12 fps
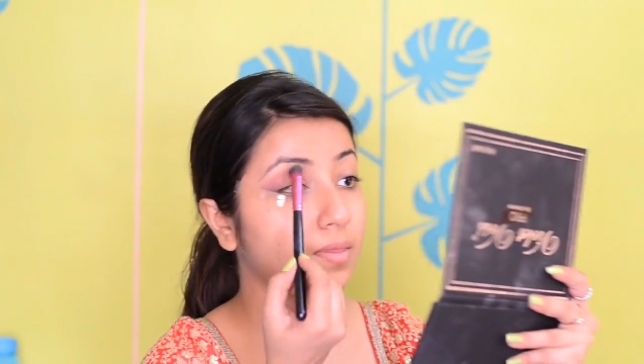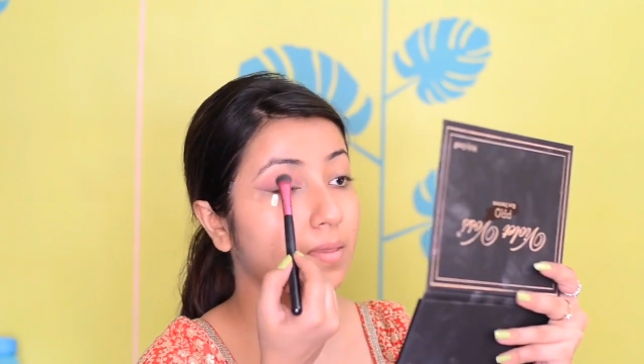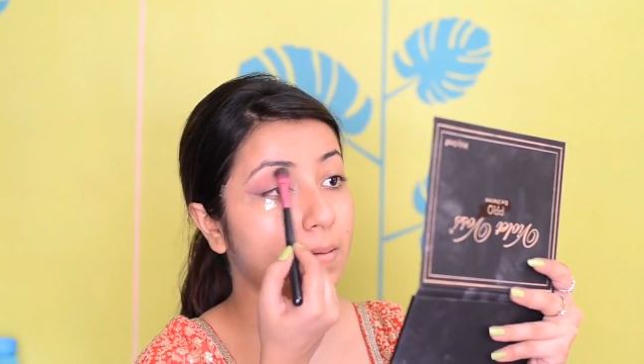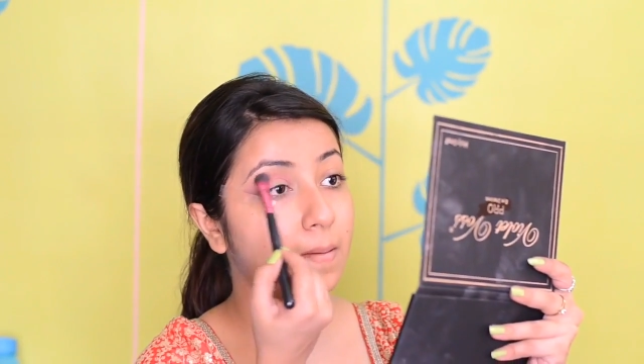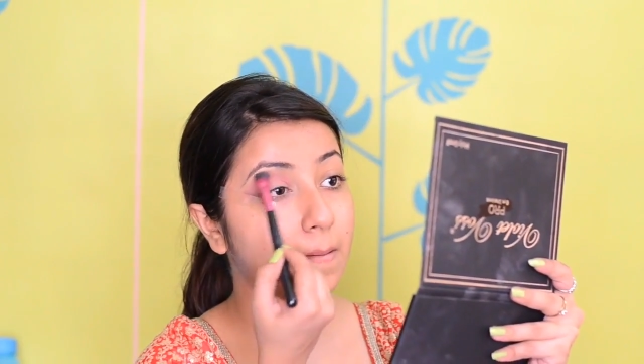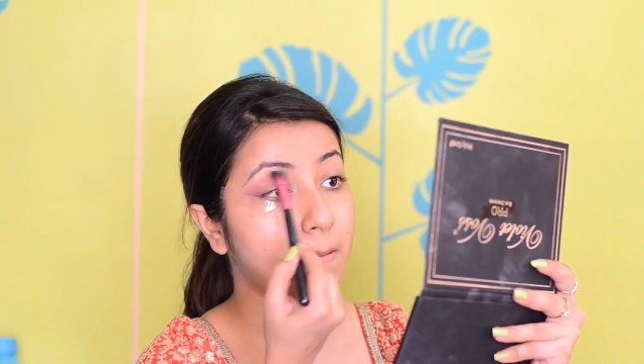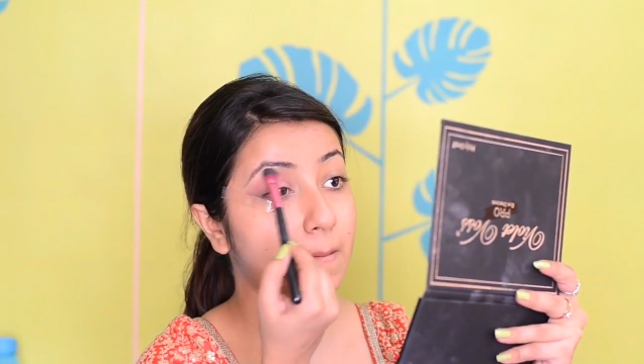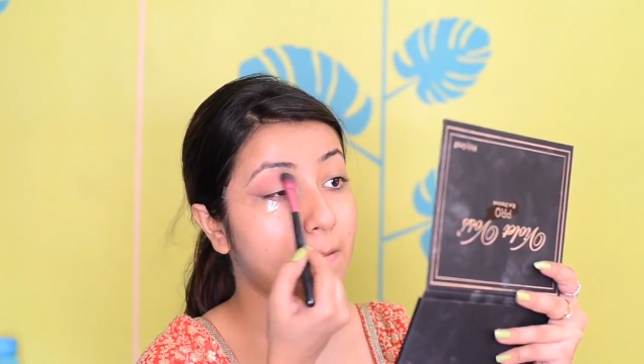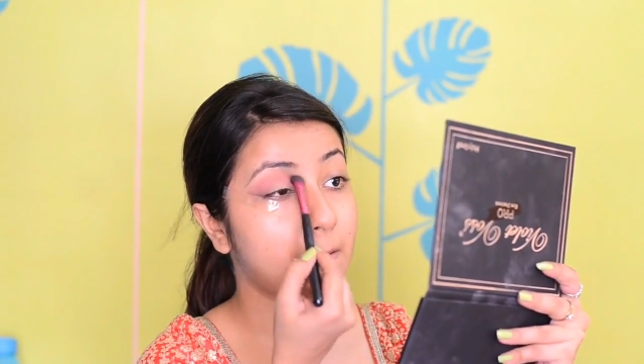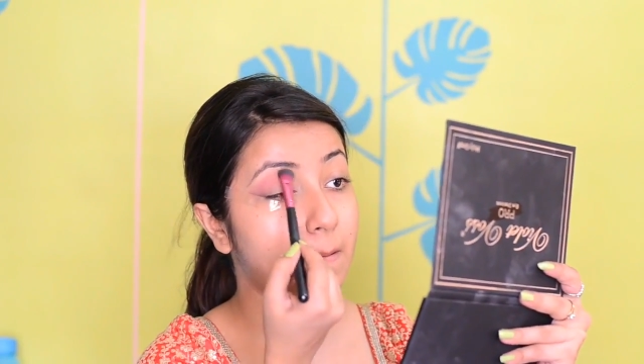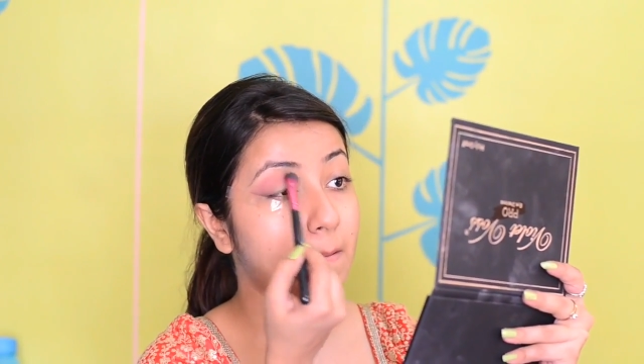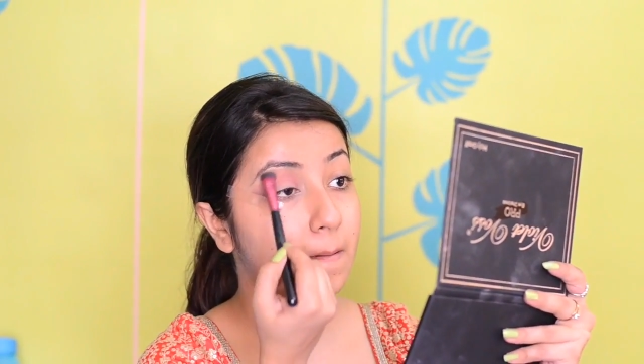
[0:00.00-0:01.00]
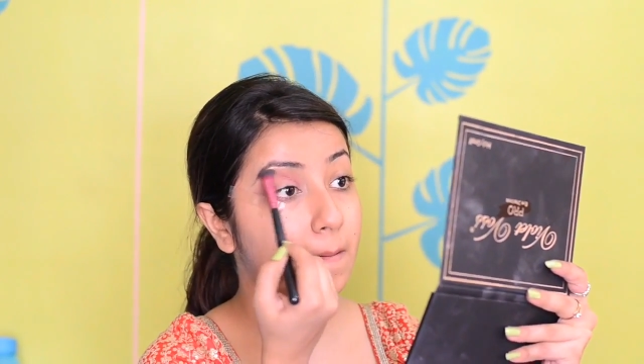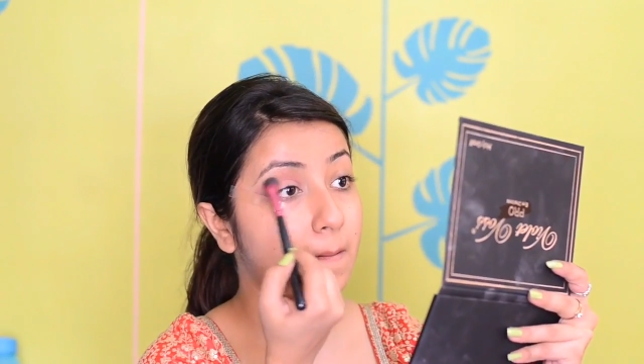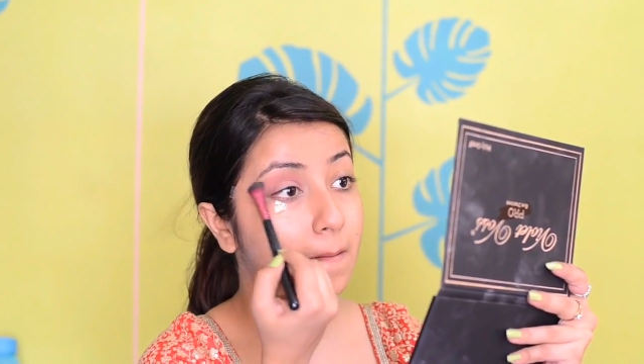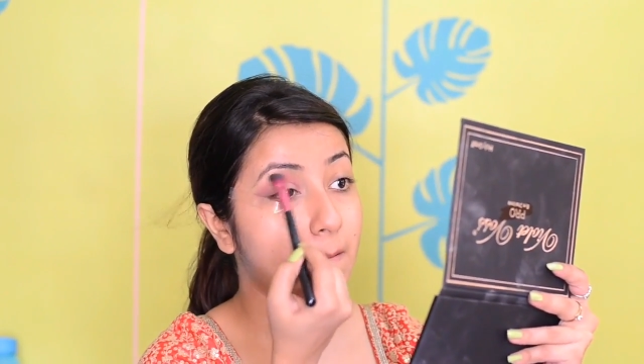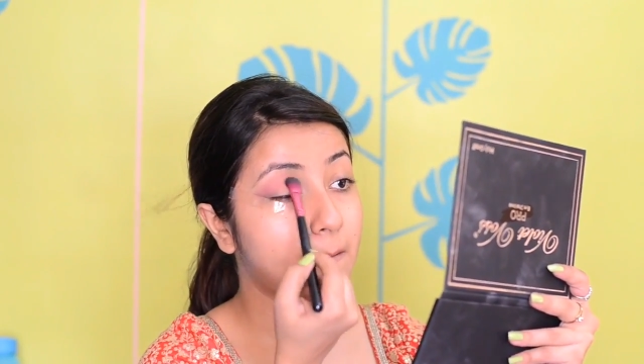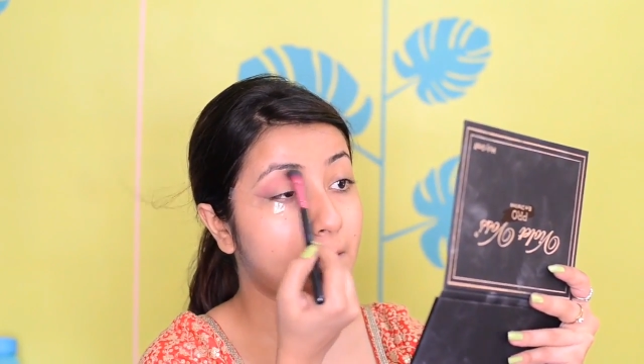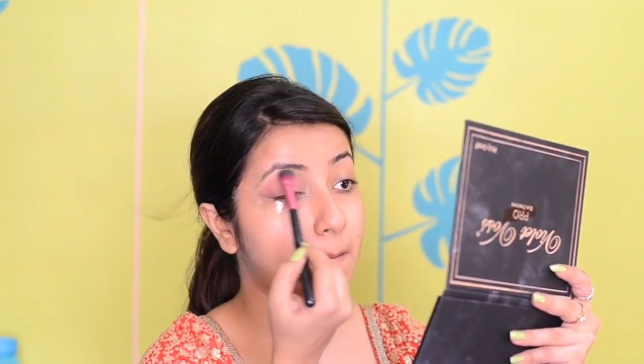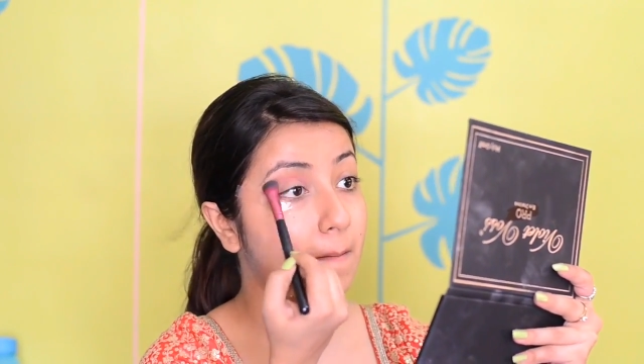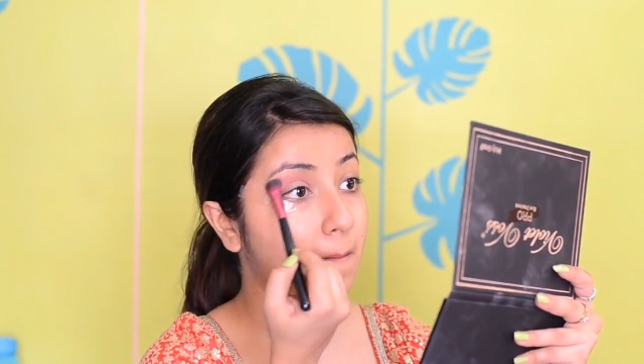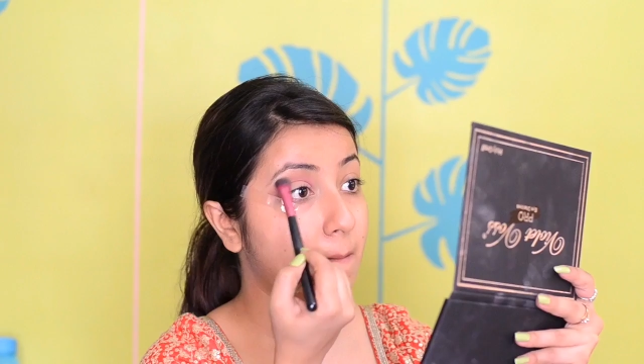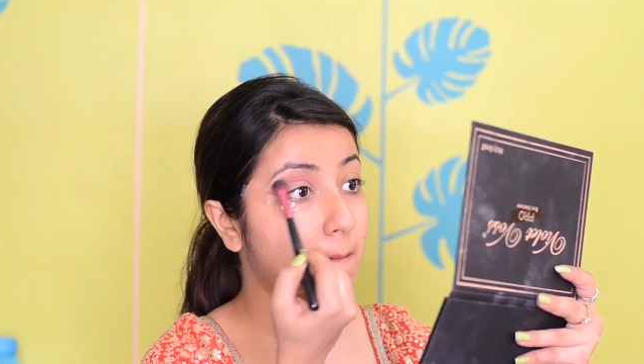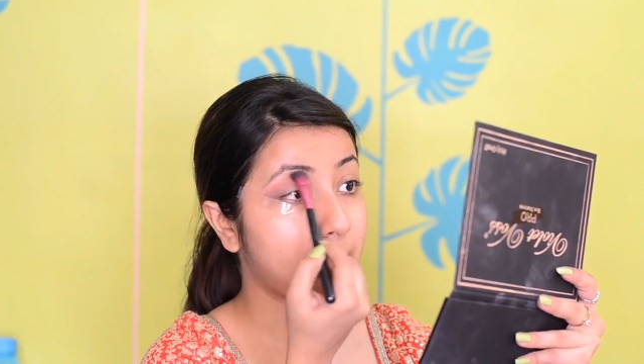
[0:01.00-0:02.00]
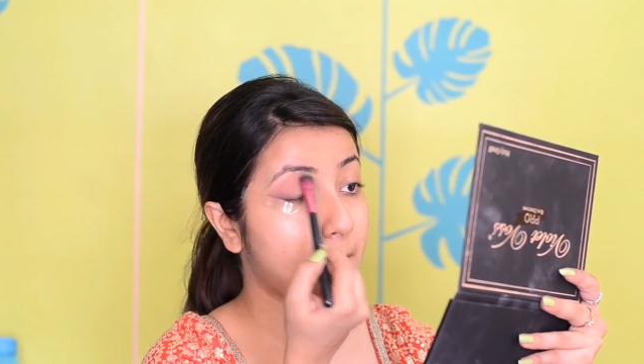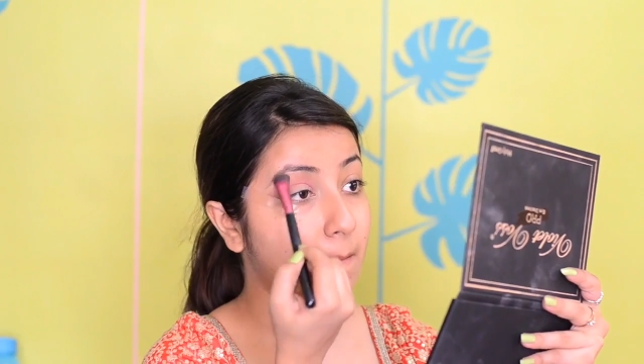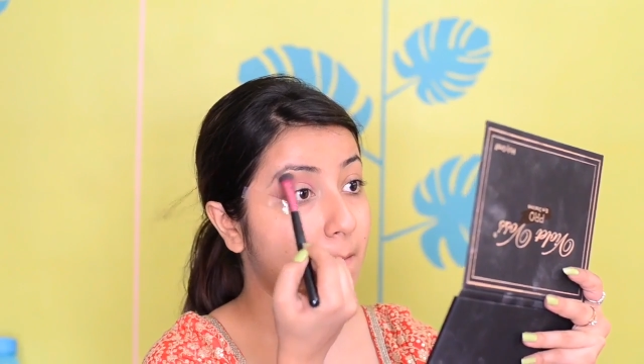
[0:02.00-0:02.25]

on the crease and also